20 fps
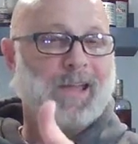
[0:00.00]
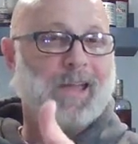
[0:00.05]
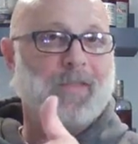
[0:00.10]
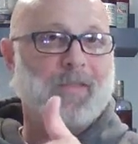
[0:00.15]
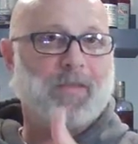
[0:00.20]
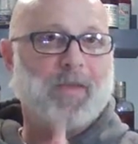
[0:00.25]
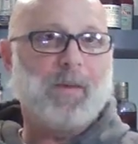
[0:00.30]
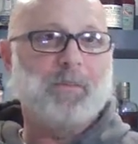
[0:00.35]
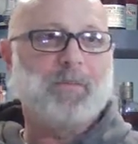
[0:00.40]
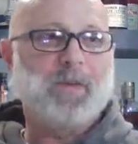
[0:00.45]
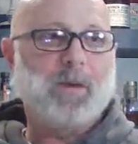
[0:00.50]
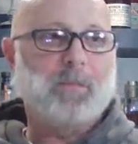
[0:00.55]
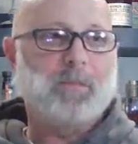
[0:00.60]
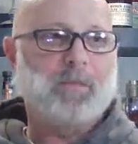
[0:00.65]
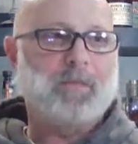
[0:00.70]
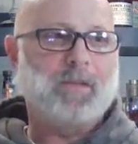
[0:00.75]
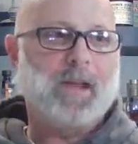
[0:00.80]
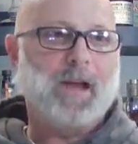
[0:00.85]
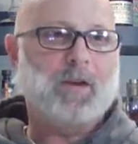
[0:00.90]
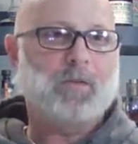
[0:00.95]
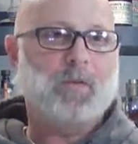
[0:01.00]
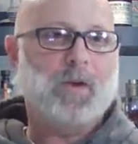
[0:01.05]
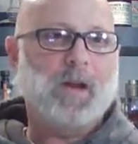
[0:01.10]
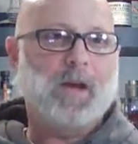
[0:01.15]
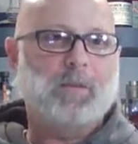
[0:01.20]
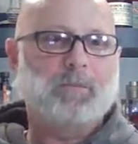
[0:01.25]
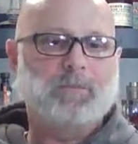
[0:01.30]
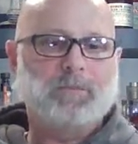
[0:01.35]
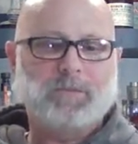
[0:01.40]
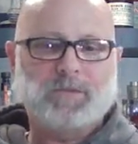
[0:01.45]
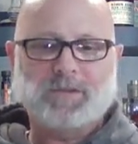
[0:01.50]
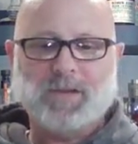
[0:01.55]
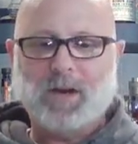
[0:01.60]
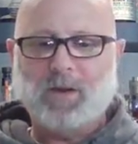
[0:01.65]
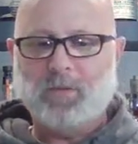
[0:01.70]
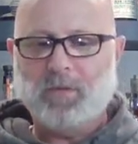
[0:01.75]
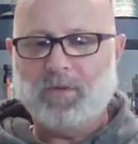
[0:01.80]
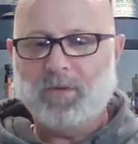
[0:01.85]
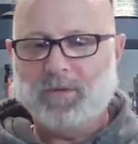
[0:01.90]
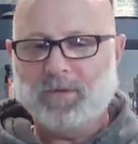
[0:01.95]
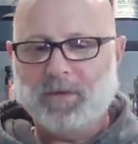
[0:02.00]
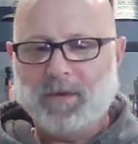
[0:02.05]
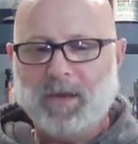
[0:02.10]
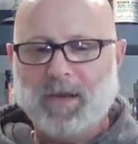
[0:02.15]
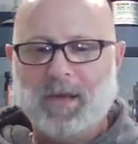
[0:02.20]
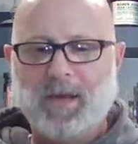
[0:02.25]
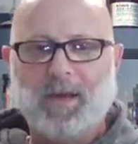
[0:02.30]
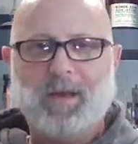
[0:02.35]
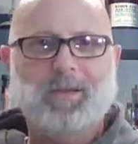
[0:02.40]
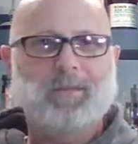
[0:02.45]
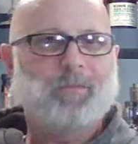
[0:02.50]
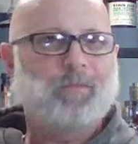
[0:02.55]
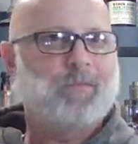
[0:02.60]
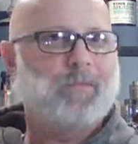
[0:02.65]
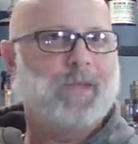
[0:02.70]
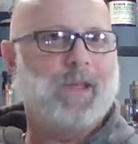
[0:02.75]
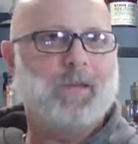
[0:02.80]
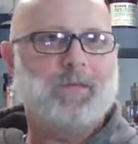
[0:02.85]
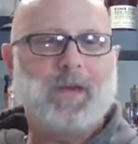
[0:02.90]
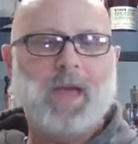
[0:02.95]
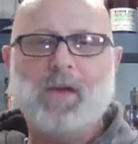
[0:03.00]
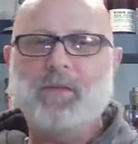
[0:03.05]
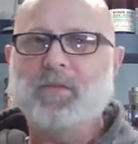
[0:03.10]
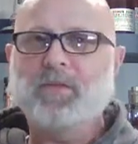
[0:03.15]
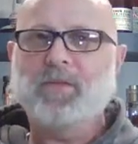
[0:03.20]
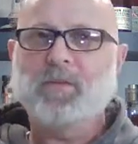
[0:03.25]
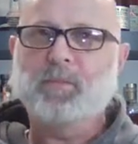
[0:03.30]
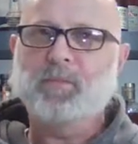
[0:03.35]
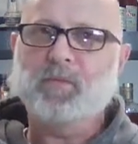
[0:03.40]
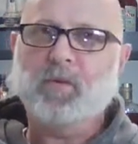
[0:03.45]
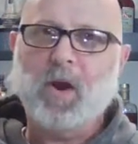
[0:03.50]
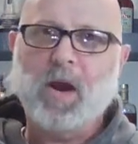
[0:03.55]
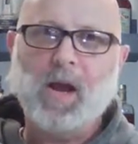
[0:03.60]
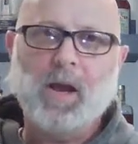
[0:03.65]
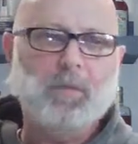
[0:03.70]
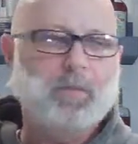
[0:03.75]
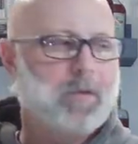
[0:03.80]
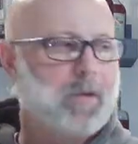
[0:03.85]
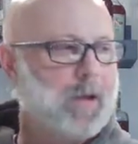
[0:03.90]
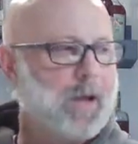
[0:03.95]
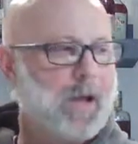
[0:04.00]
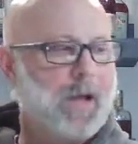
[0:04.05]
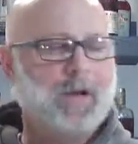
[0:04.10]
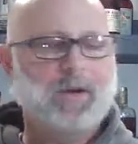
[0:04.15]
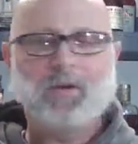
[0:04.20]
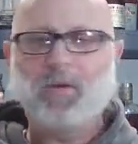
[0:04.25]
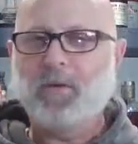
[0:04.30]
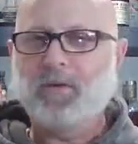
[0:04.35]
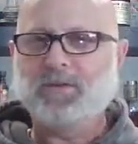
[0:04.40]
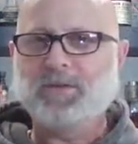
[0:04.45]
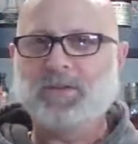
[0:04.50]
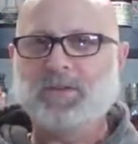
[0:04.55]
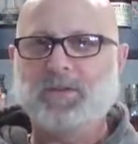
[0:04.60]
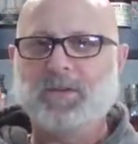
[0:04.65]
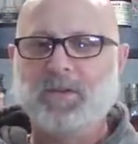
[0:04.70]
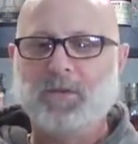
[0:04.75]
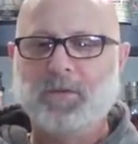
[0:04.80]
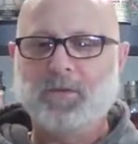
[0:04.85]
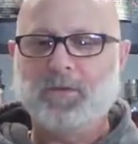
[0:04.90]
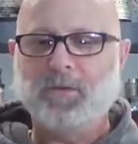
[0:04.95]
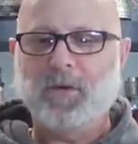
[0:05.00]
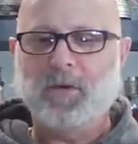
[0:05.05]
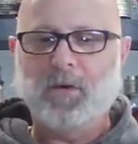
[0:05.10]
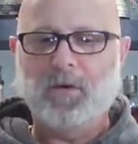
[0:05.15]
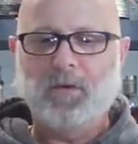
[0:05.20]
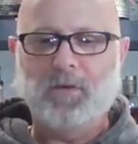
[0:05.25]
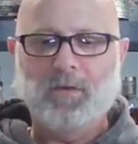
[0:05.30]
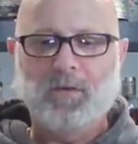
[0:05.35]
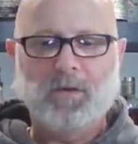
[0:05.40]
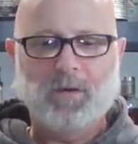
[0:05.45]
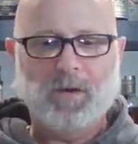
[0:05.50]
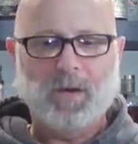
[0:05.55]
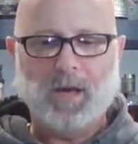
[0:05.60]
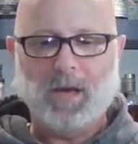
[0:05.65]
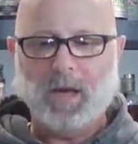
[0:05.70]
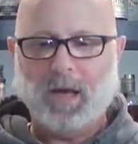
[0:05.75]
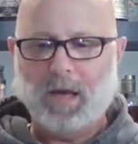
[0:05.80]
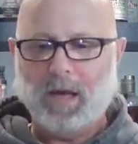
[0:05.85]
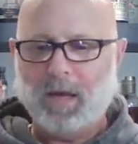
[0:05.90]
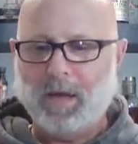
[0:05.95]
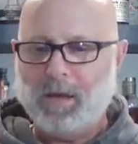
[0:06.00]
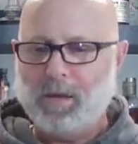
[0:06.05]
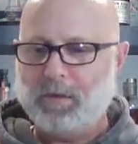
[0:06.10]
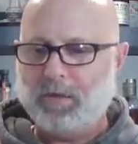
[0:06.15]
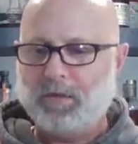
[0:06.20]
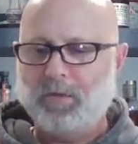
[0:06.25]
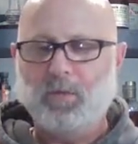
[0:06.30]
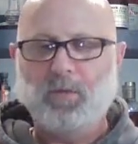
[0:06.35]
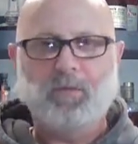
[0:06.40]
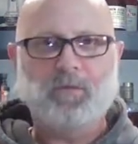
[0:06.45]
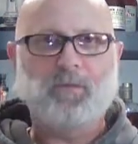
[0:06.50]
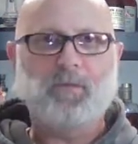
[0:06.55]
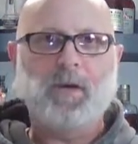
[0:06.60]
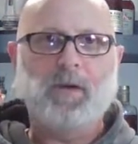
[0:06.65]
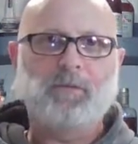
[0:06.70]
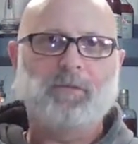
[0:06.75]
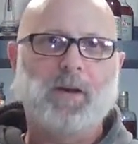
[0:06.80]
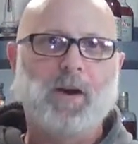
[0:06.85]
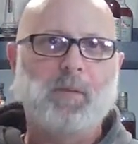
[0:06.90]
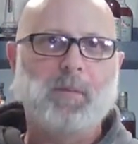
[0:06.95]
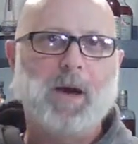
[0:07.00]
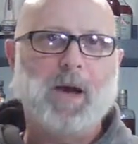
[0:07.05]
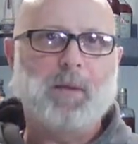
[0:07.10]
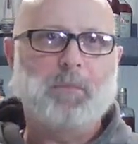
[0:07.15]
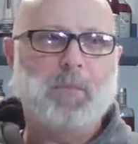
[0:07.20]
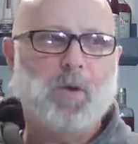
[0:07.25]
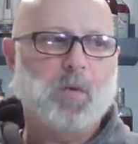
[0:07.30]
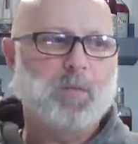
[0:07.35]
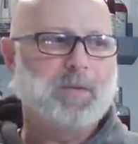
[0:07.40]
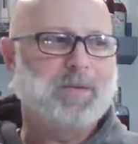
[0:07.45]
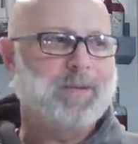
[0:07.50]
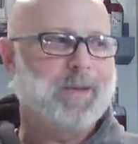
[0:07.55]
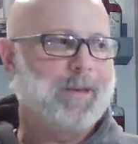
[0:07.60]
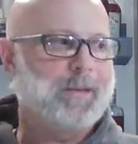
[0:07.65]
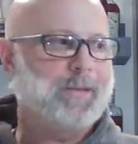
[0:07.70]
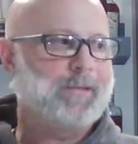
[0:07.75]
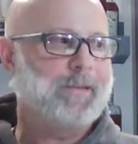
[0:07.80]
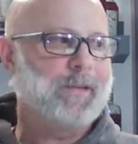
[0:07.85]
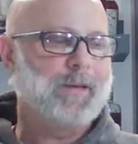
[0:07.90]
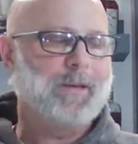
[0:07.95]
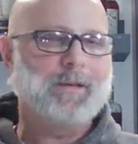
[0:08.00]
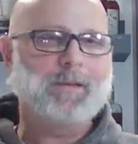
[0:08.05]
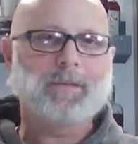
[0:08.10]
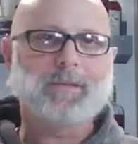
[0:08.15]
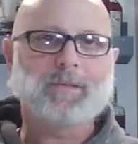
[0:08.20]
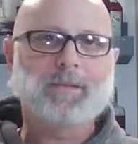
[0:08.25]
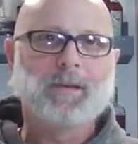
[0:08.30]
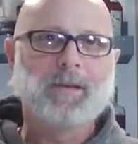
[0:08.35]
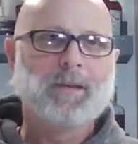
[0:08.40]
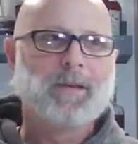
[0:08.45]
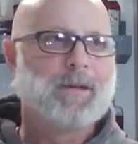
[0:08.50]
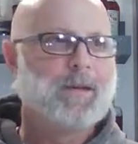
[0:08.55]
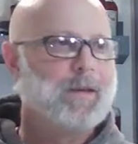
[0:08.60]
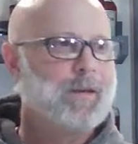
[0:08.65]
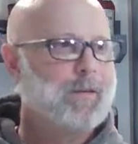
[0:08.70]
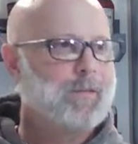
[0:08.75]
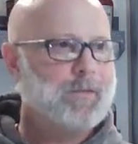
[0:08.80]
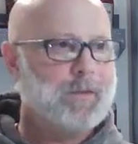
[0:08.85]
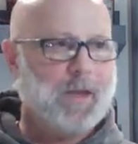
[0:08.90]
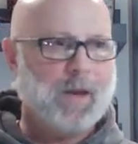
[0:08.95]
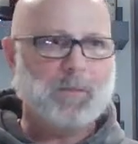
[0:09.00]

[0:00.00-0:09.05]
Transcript: uh, again, thumbs up if you liked what I'm sharing with you today. If you haven't subscribed, I encourage you to do so. Uh, do a, a fair amount of bourbon tastings.